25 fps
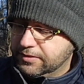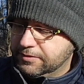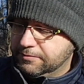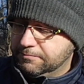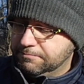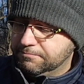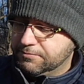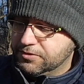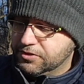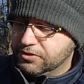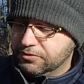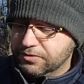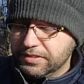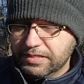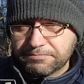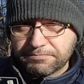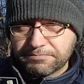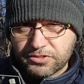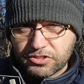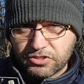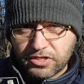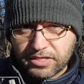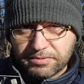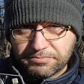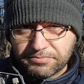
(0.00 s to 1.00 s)
So
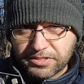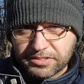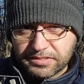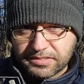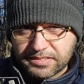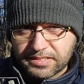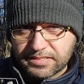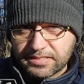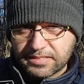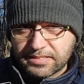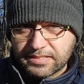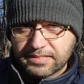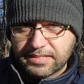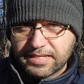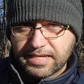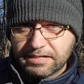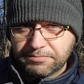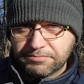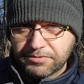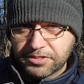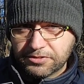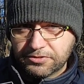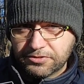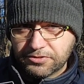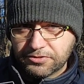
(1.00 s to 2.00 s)
I brought this
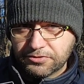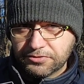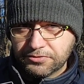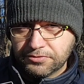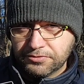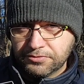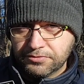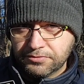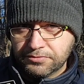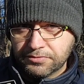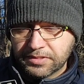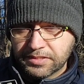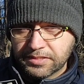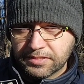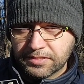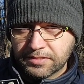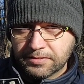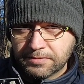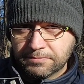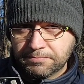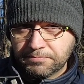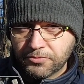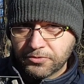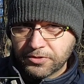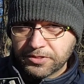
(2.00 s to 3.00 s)
camera to
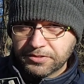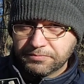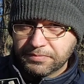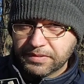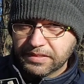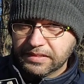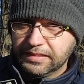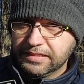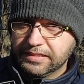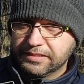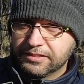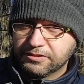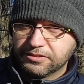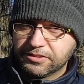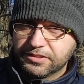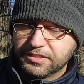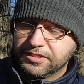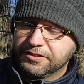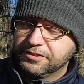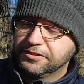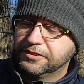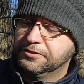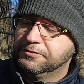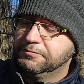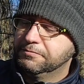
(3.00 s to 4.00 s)
Point Peele in
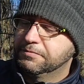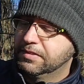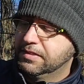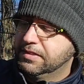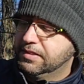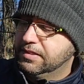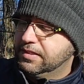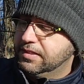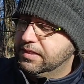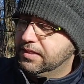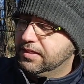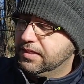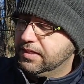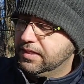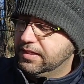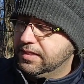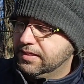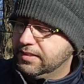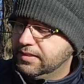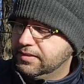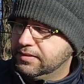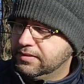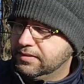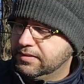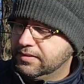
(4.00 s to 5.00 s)
Ontario,
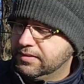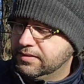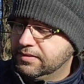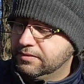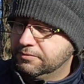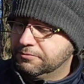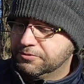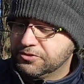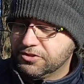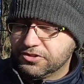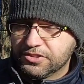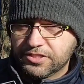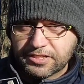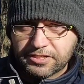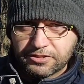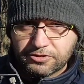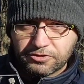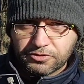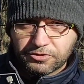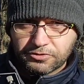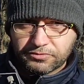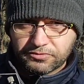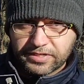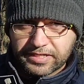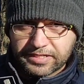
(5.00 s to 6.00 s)
and we're just going to go
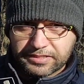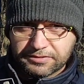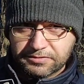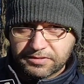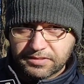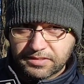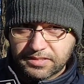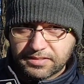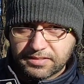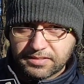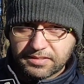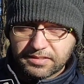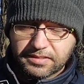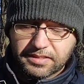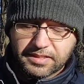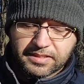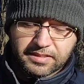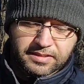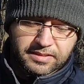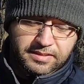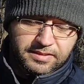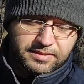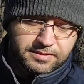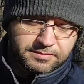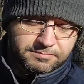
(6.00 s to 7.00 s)
around
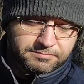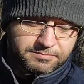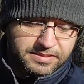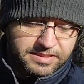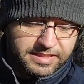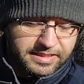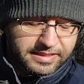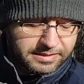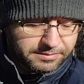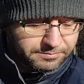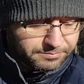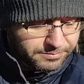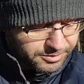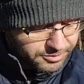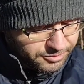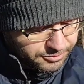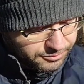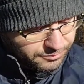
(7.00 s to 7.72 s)
taking pictures